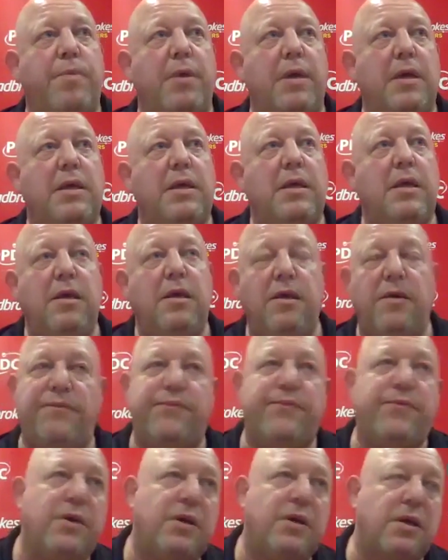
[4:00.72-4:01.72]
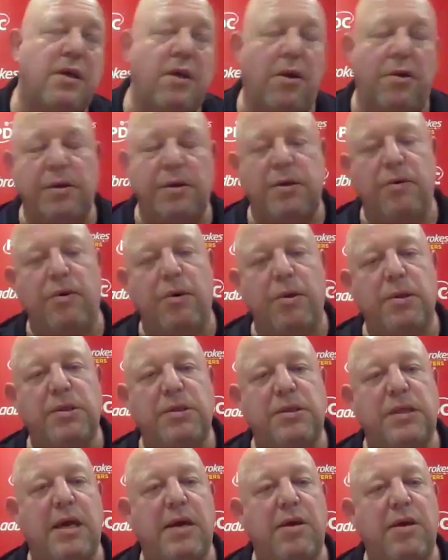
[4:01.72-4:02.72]
but you've got to do it on the
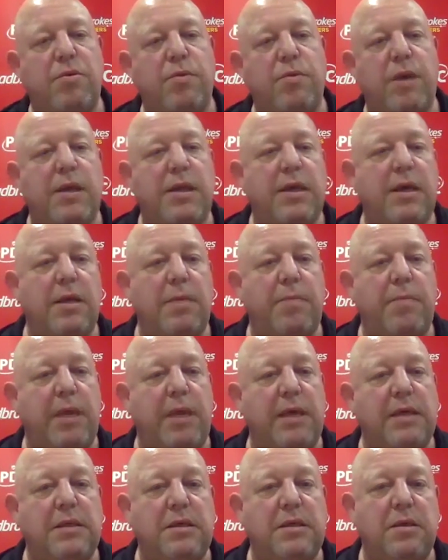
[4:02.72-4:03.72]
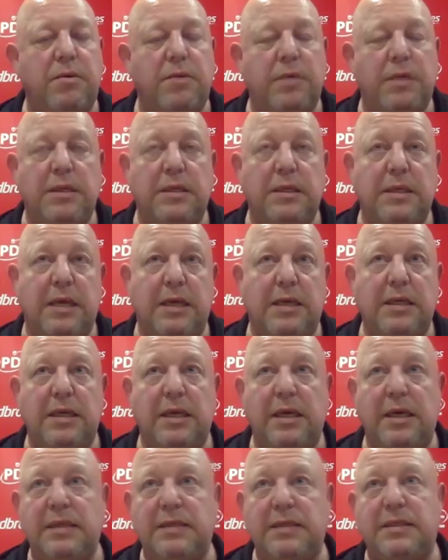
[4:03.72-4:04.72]
stage where the other players do. And
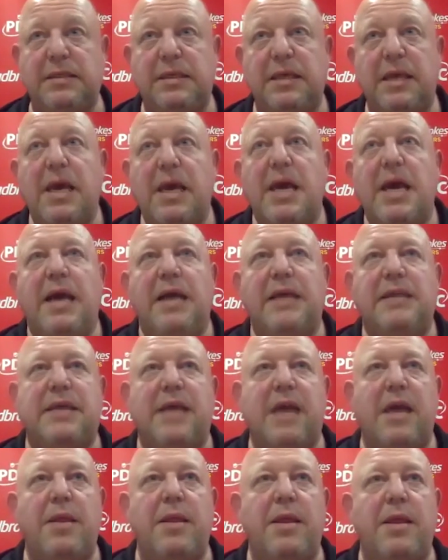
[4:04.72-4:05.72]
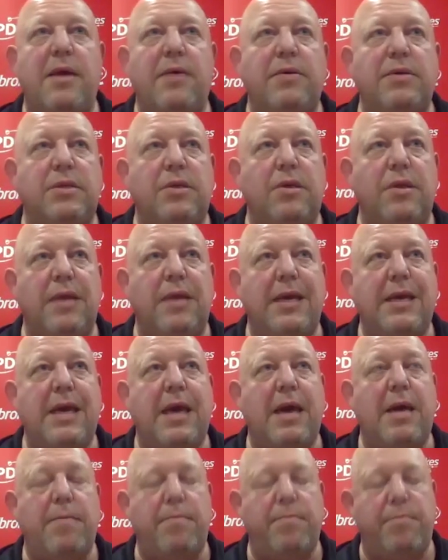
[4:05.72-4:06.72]
it's getting there. It's not there
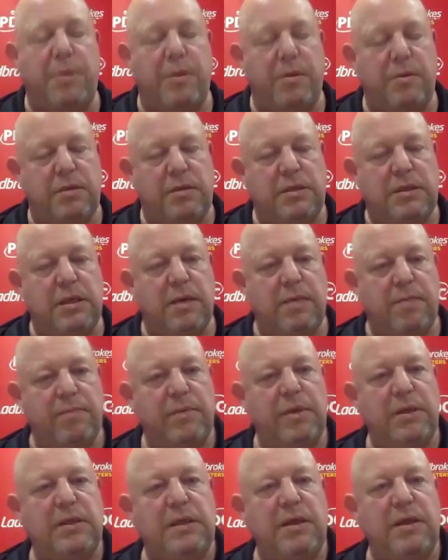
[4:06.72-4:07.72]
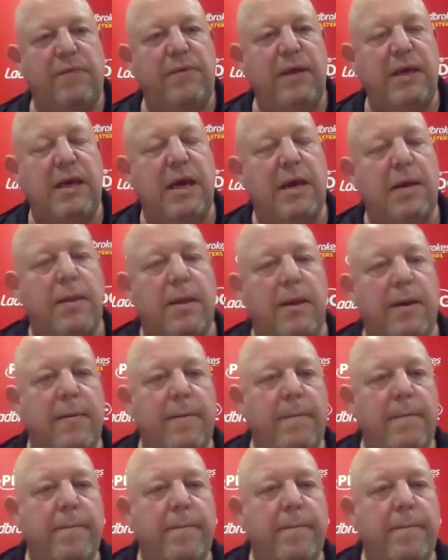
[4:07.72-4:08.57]
yet, but it's definitely getting there.